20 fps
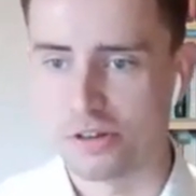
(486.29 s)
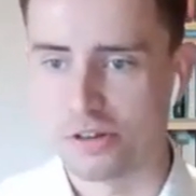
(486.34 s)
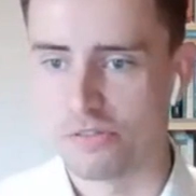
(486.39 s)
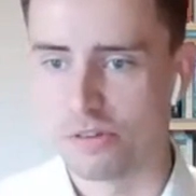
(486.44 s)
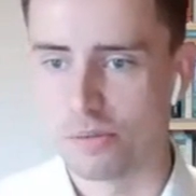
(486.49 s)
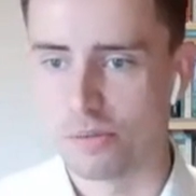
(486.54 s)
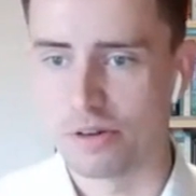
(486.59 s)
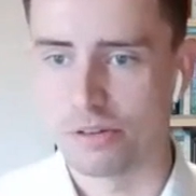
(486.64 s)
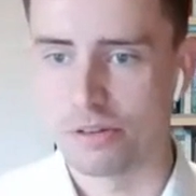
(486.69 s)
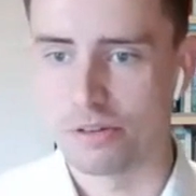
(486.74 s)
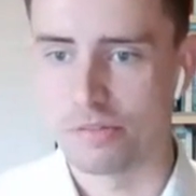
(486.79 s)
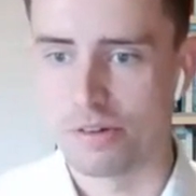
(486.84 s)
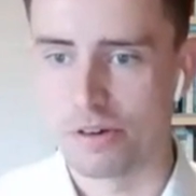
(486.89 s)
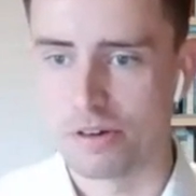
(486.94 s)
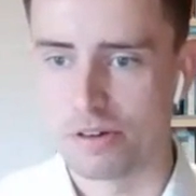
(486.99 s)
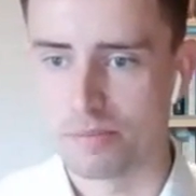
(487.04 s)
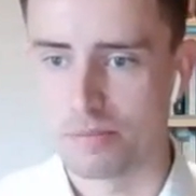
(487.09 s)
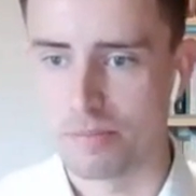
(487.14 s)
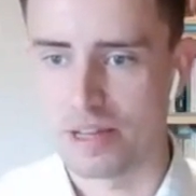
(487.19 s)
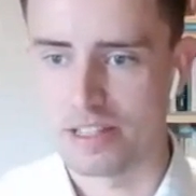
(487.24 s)
from an
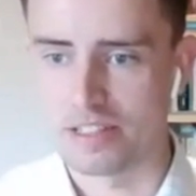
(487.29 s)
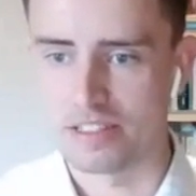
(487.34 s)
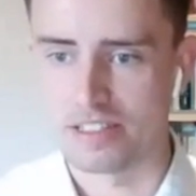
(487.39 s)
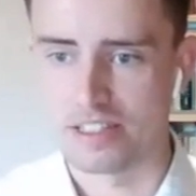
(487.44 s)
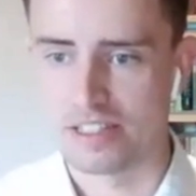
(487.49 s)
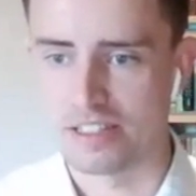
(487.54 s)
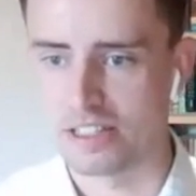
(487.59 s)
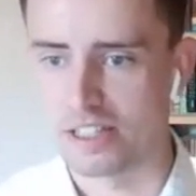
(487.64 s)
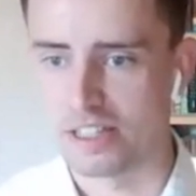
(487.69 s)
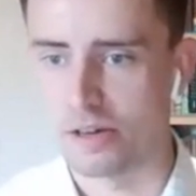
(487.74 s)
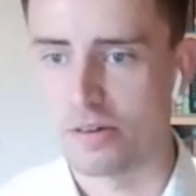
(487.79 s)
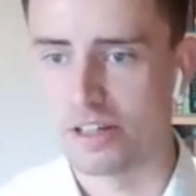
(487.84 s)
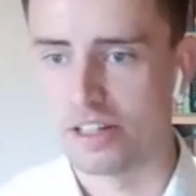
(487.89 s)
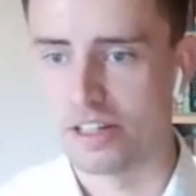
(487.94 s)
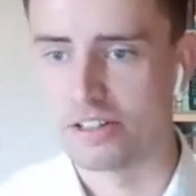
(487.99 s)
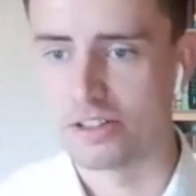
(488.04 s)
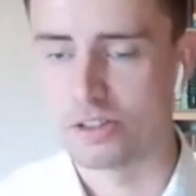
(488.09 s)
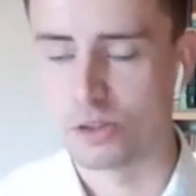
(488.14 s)
on-the-road basis, going and